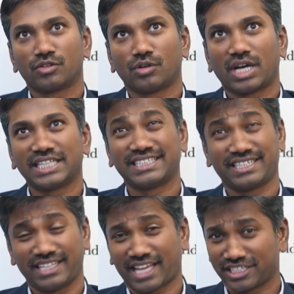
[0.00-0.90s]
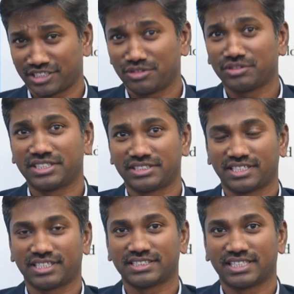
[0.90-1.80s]
so as a reaction to that
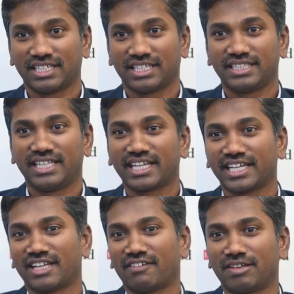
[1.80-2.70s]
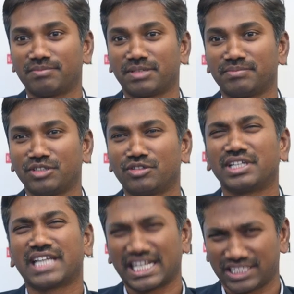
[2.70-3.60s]
stress they can develop something
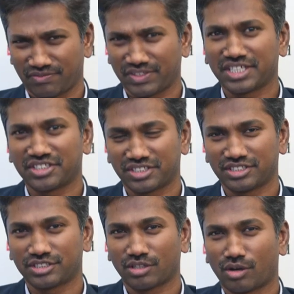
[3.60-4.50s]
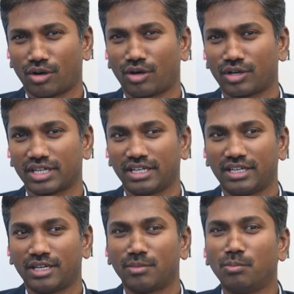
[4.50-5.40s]
called calcifications or
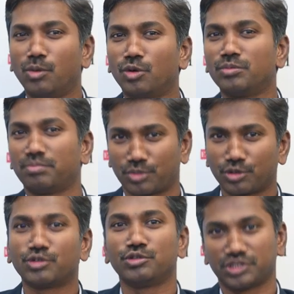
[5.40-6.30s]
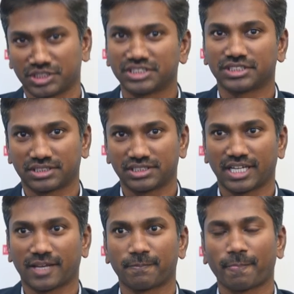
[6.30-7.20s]
bone protrusions
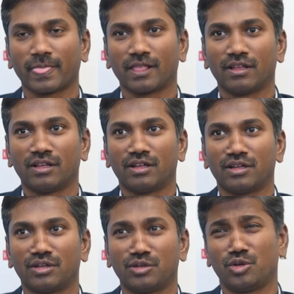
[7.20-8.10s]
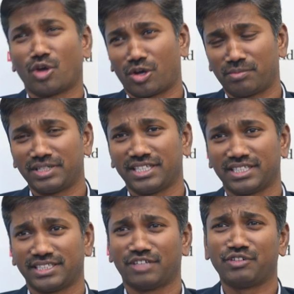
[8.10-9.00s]
yeah normally
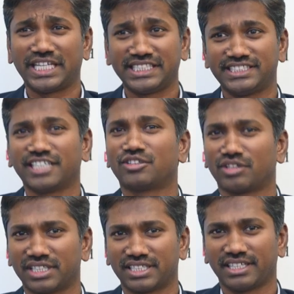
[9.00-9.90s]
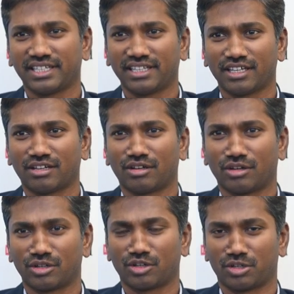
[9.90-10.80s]
they would inject on that area
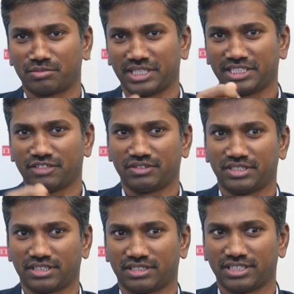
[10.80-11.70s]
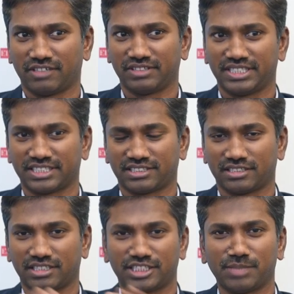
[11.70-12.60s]
or normally they would uh, they would just
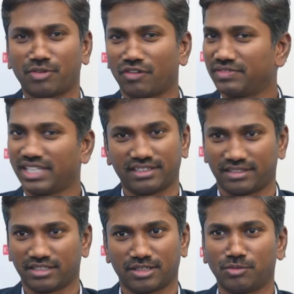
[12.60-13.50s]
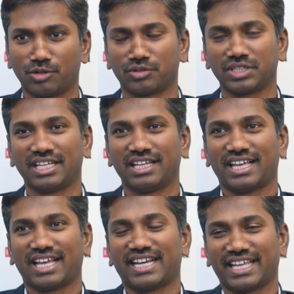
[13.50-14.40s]
chip off that uh, bone
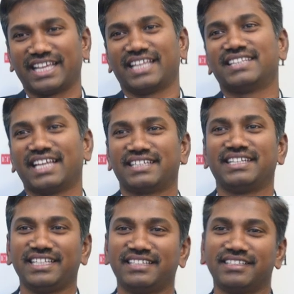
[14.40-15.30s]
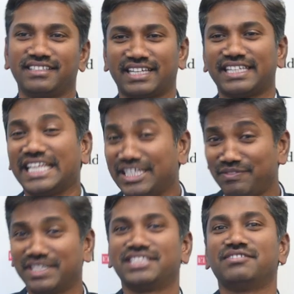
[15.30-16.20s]
and again that needed an
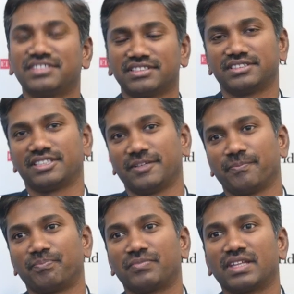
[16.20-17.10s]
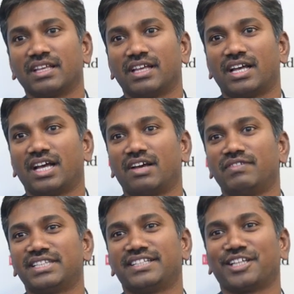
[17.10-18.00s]
invasive surgery uh,
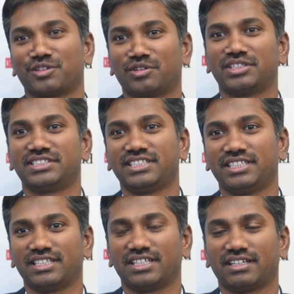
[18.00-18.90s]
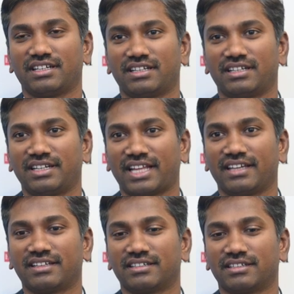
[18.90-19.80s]
with a technology uh,
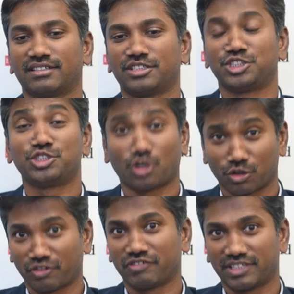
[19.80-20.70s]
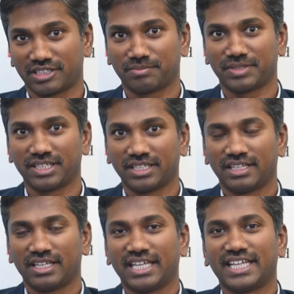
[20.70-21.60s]
like uh, shockwave therapy
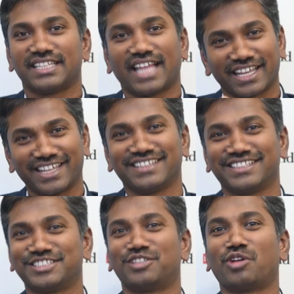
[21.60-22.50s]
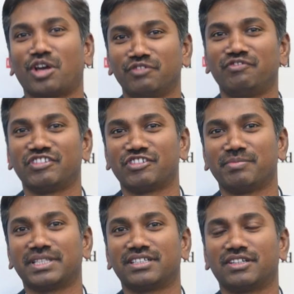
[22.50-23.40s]
again this is a
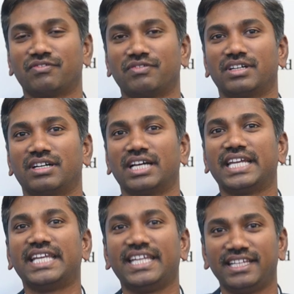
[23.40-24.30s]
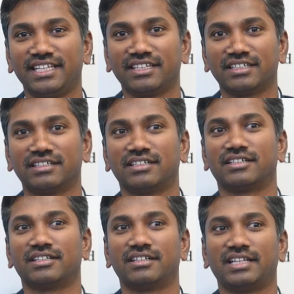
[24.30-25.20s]
non-invasive method of uh, healing
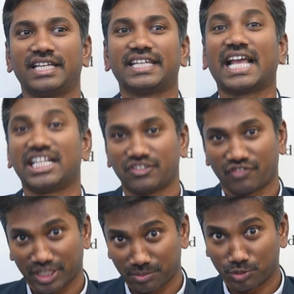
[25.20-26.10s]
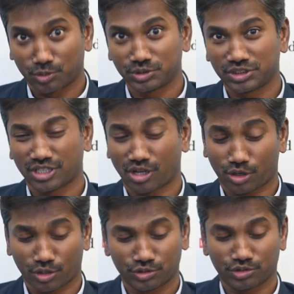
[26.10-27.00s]
calcified bones
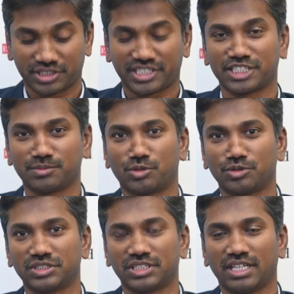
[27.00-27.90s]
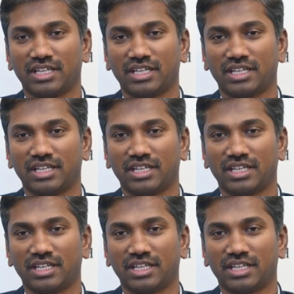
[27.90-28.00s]
or those stress bones